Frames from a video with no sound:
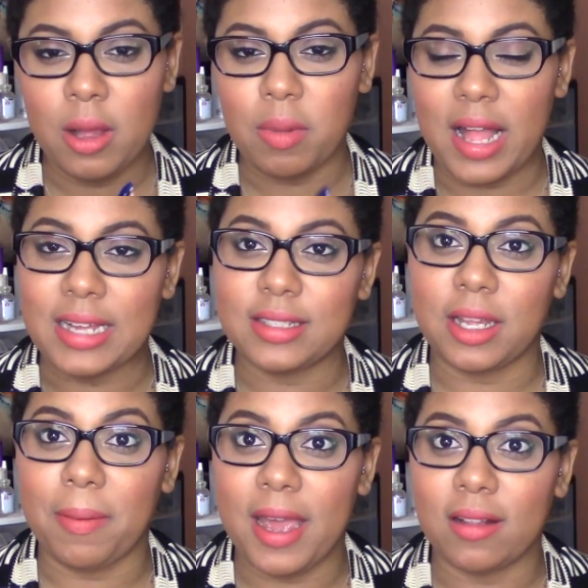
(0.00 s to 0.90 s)

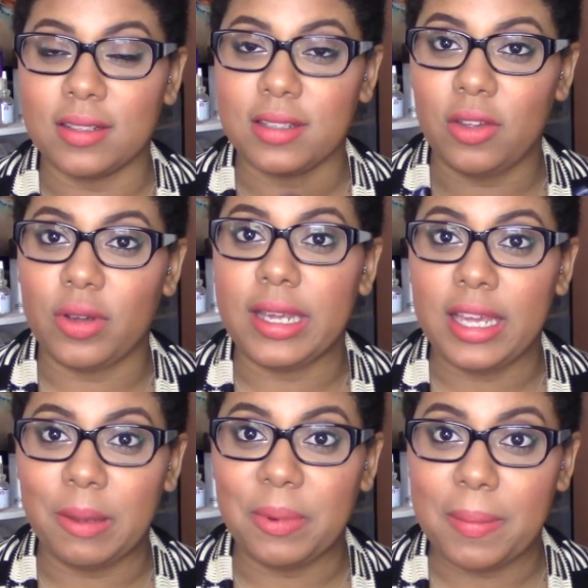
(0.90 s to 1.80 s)
plastic palettes that you can
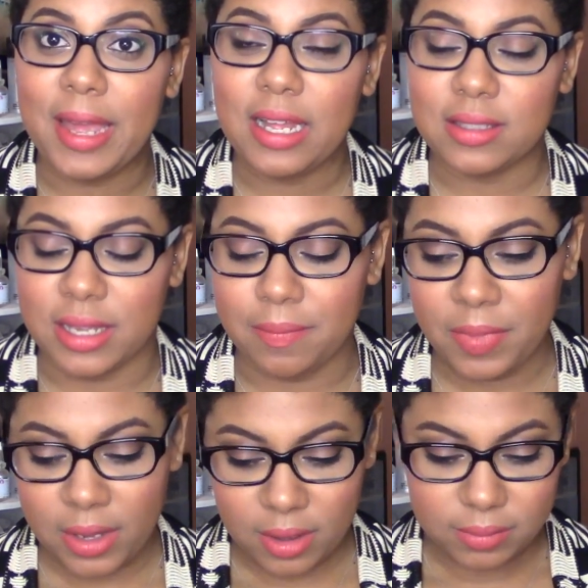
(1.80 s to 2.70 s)
keep your pans in.
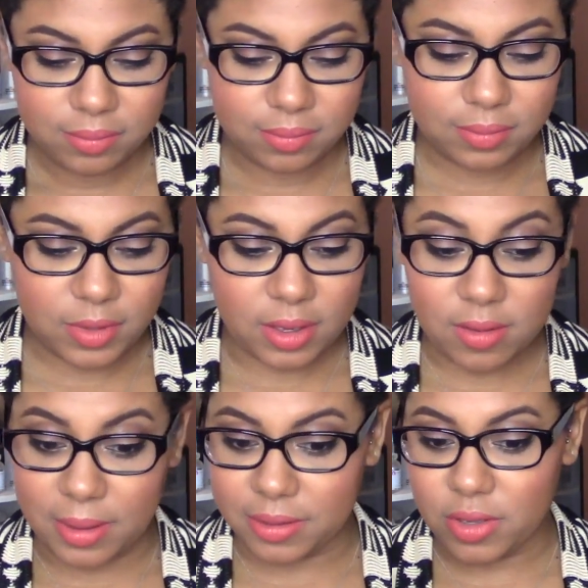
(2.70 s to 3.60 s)

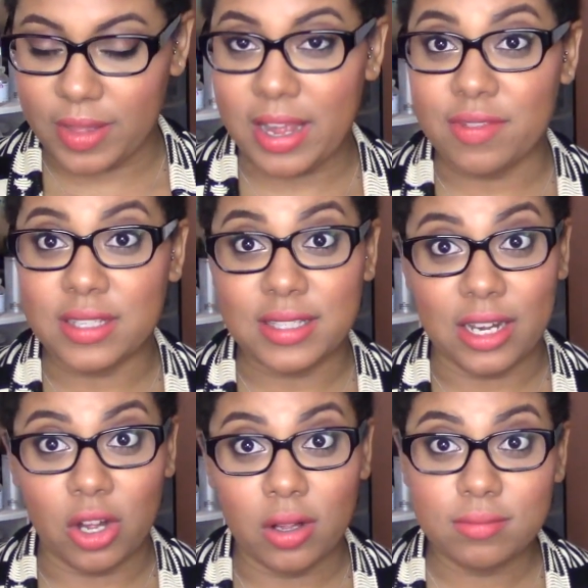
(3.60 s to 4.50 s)
Excuse me. So they have the
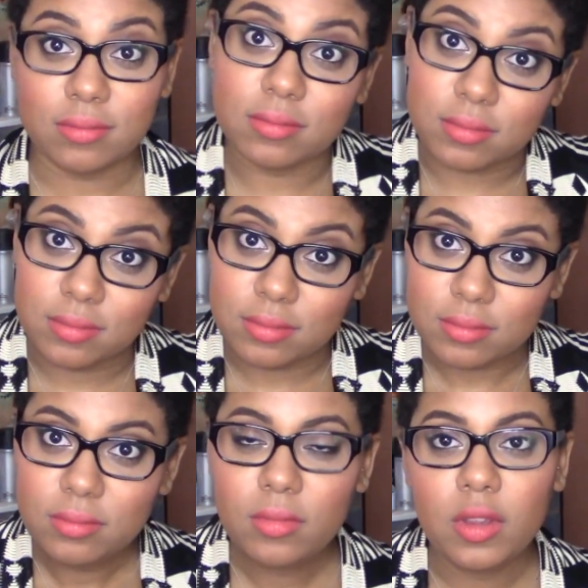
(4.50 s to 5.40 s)
single,
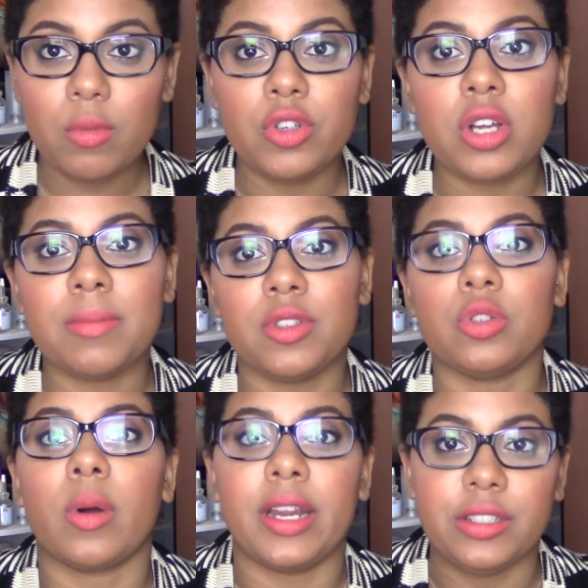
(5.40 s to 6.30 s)
which comes to
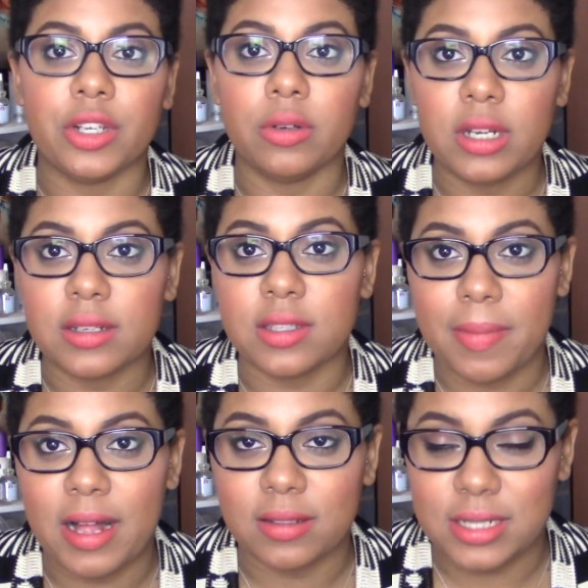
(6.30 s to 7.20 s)
$22 because the
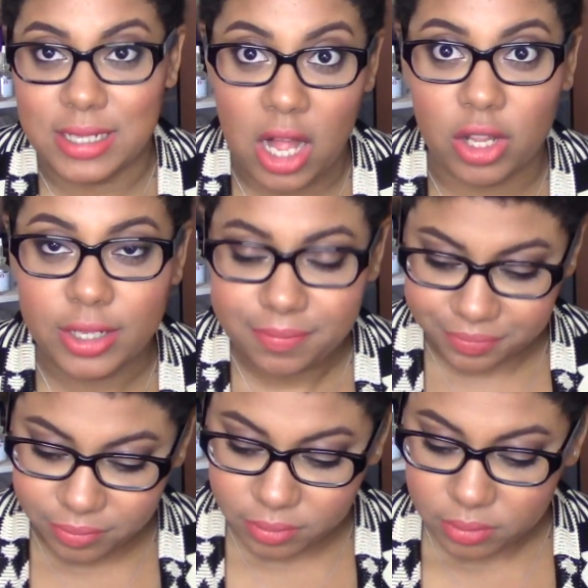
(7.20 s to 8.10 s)
palette's $1.
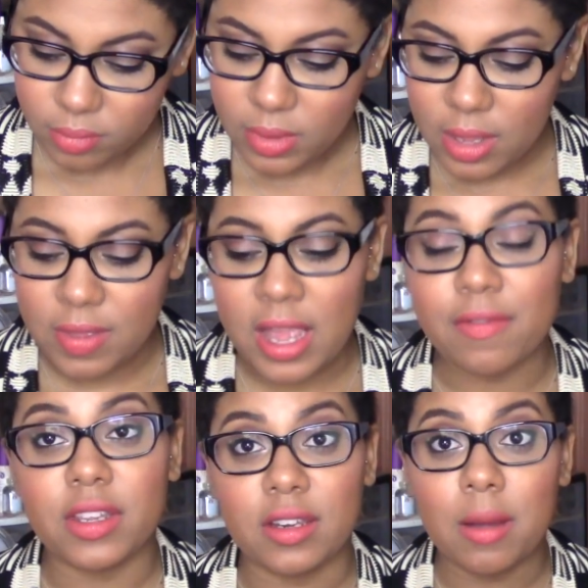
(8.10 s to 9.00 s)
They
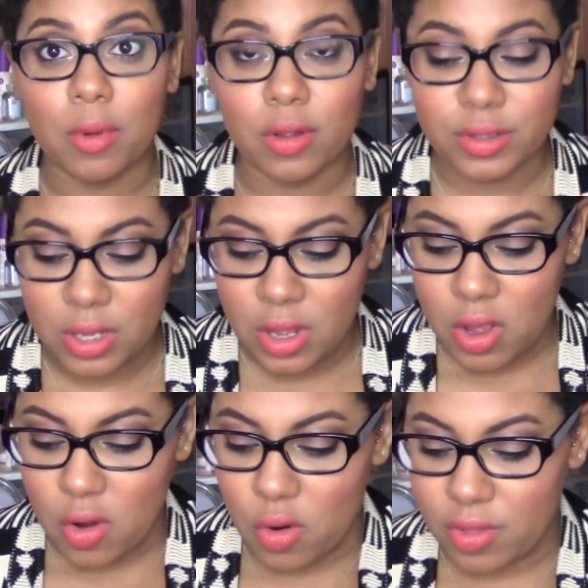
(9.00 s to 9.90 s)
have the doubles,
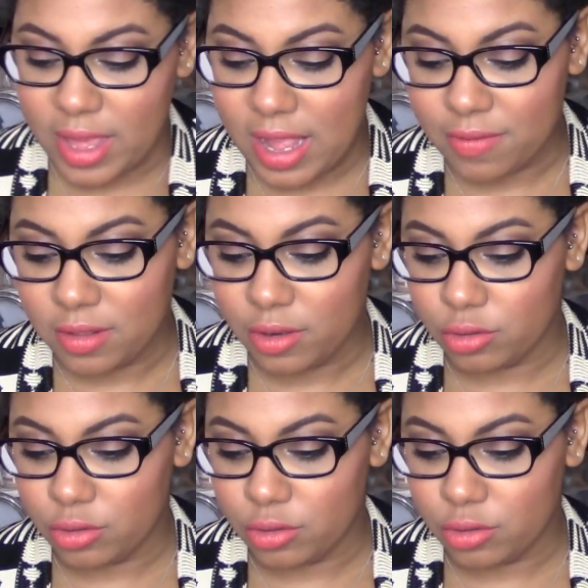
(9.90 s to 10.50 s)
or they have the little